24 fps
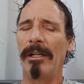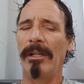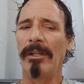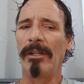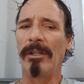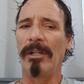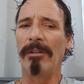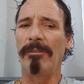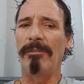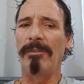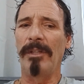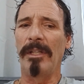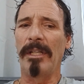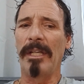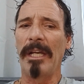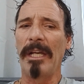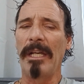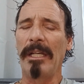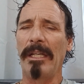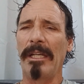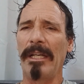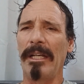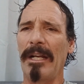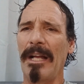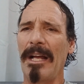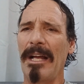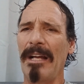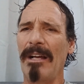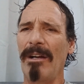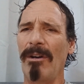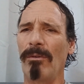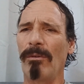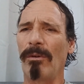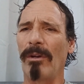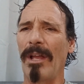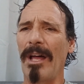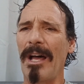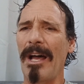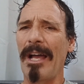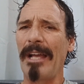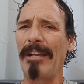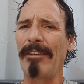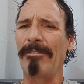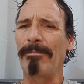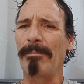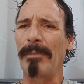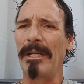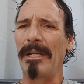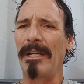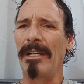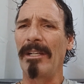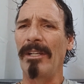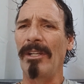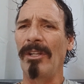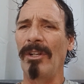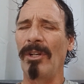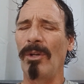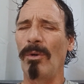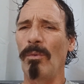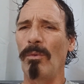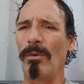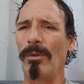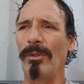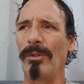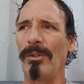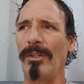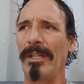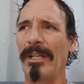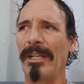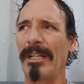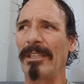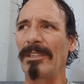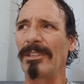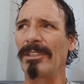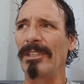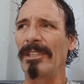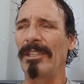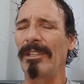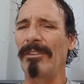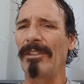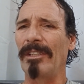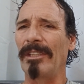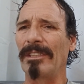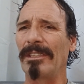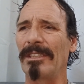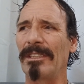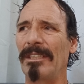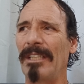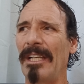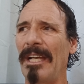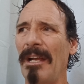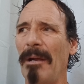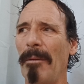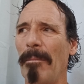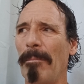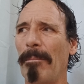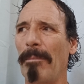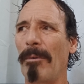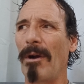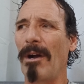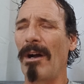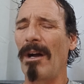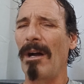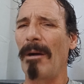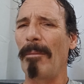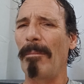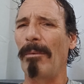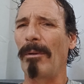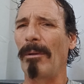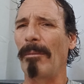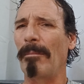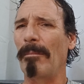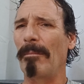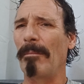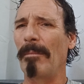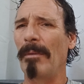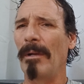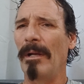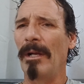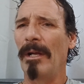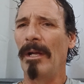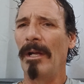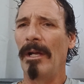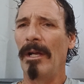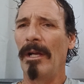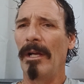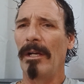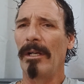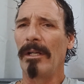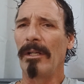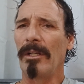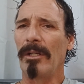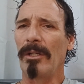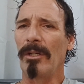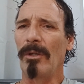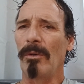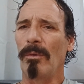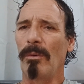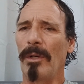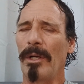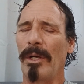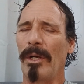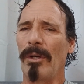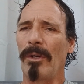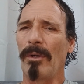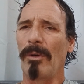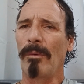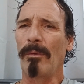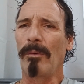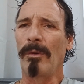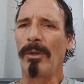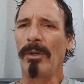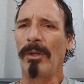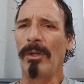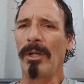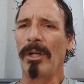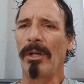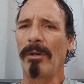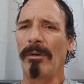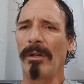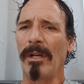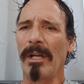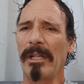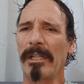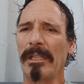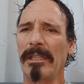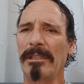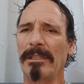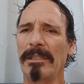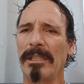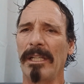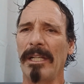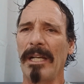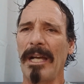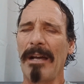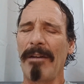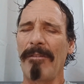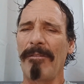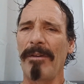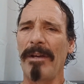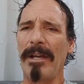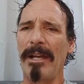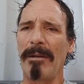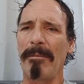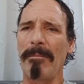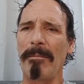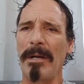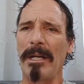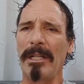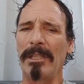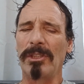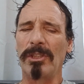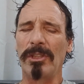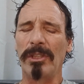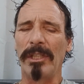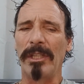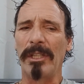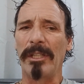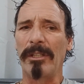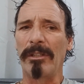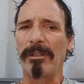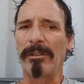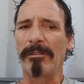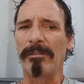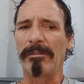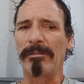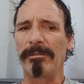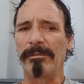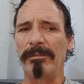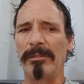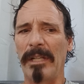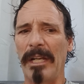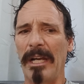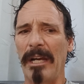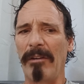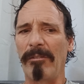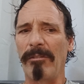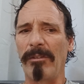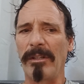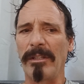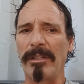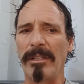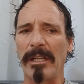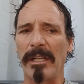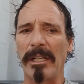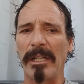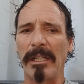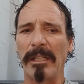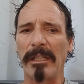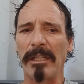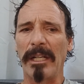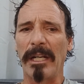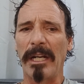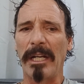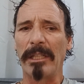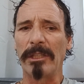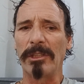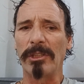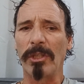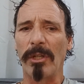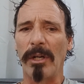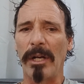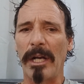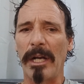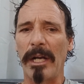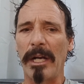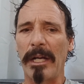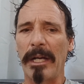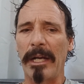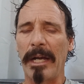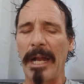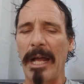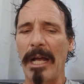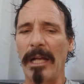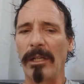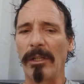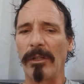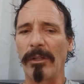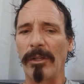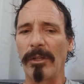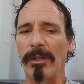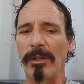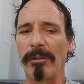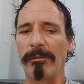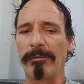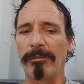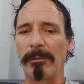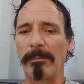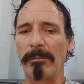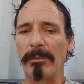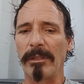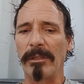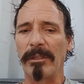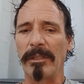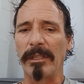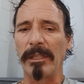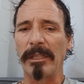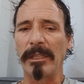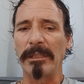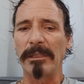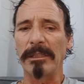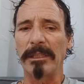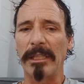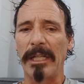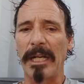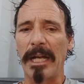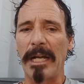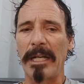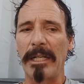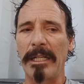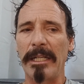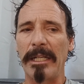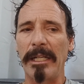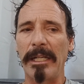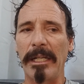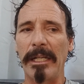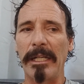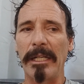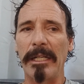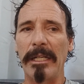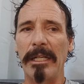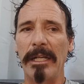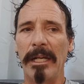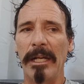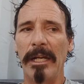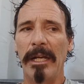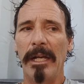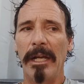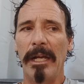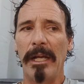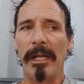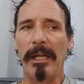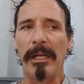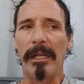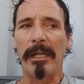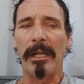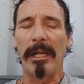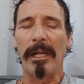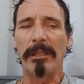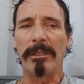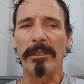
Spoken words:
If you can't get high on life, man, you got a serious damn problem going on, And like I say, I've had my share of everything that I tried, and I learned from the things that I did, and I